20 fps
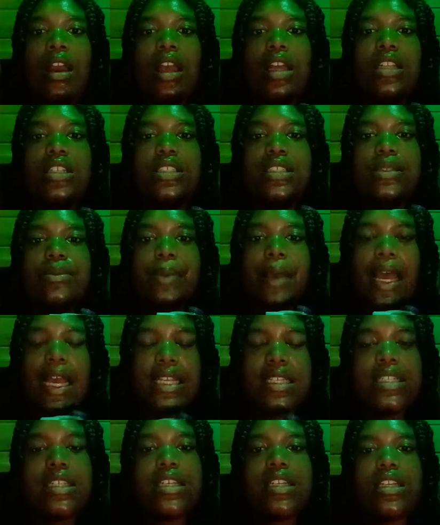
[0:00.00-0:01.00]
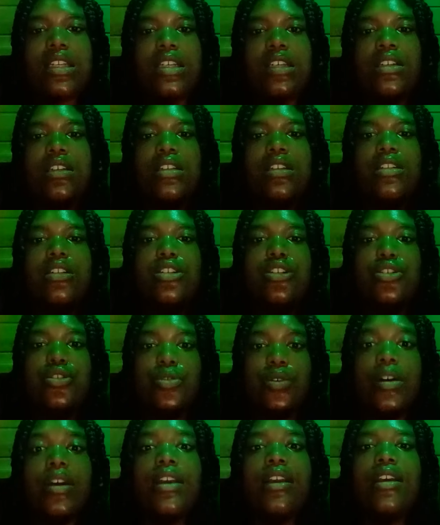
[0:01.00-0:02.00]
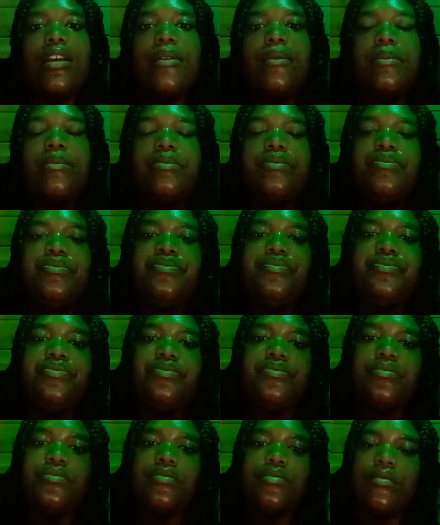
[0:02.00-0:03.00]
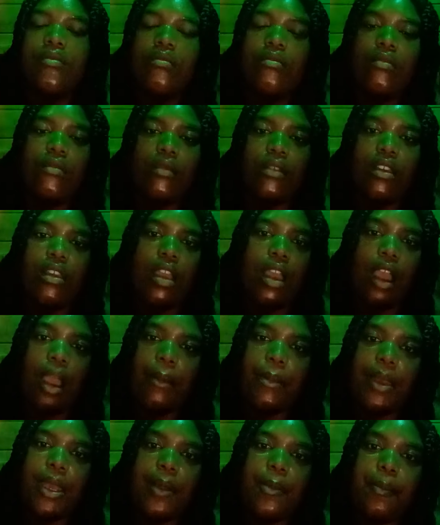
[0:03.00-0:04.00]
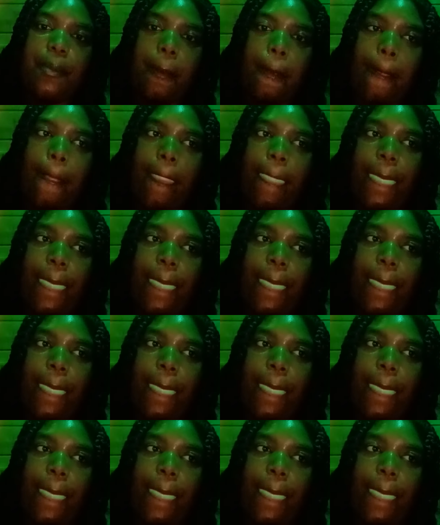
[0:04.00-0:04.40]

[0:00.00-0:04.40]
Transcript: and just bask in it and enjoy it. I mean,